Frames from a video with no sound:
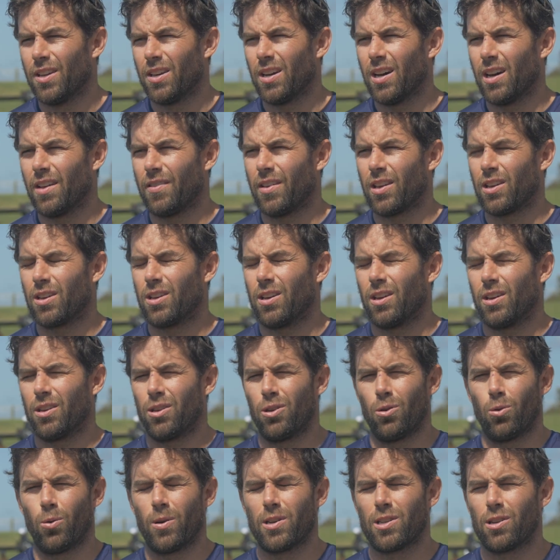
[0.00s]
Yeah, I think
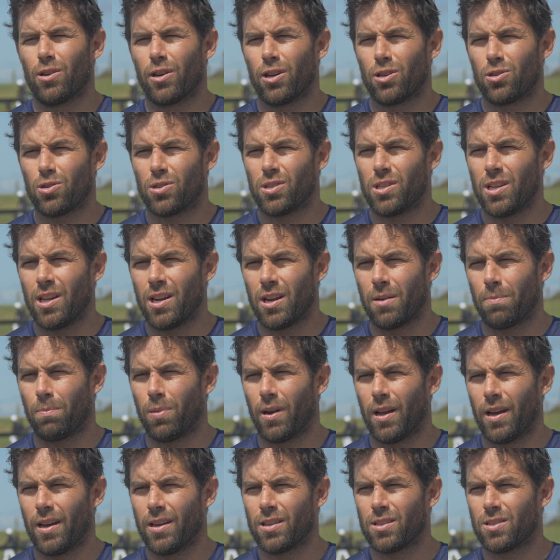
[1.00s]
you always look at your senior
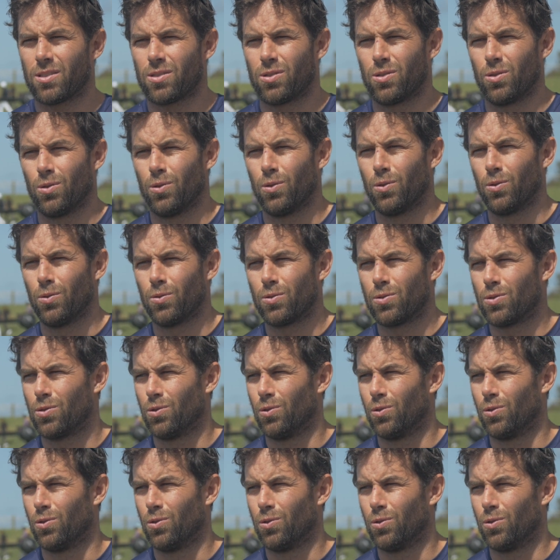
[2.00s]
players to